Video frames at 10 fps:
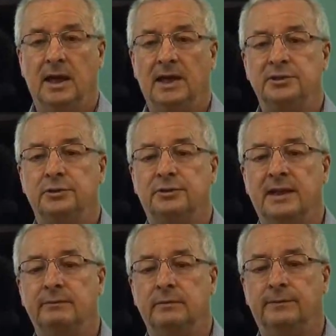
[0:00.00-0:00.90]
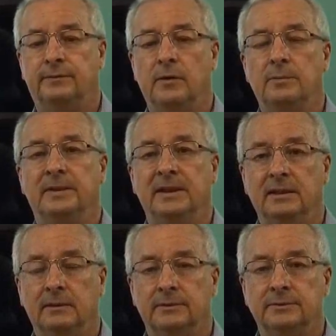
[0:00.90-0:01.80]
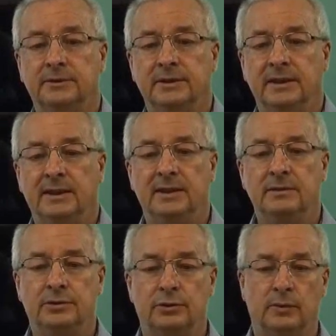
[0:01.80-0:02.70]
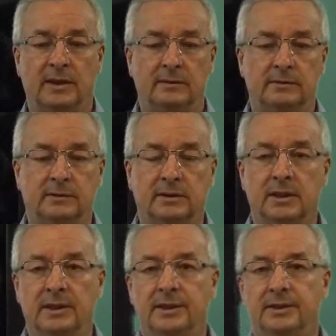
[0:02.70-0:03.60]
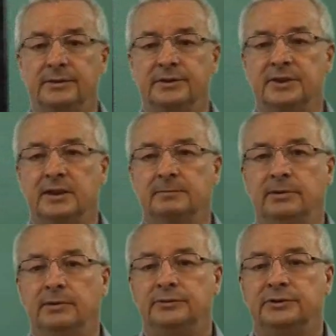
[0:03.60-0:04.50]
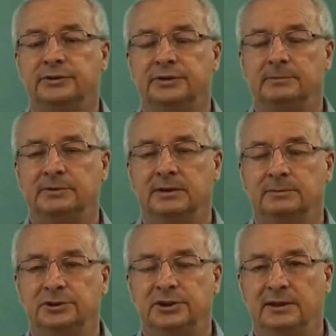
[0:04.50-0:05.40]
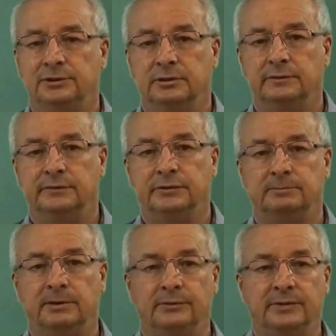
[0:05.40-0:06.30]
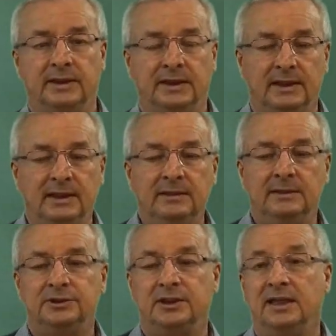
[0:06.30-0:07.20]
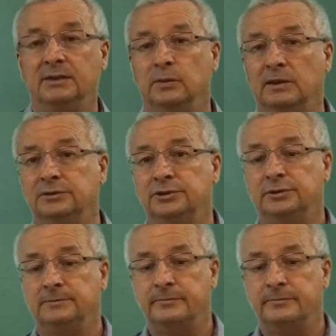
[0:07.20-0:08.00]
As you travel from England into Wales, the signposts sometimes change over to both English and Welsh,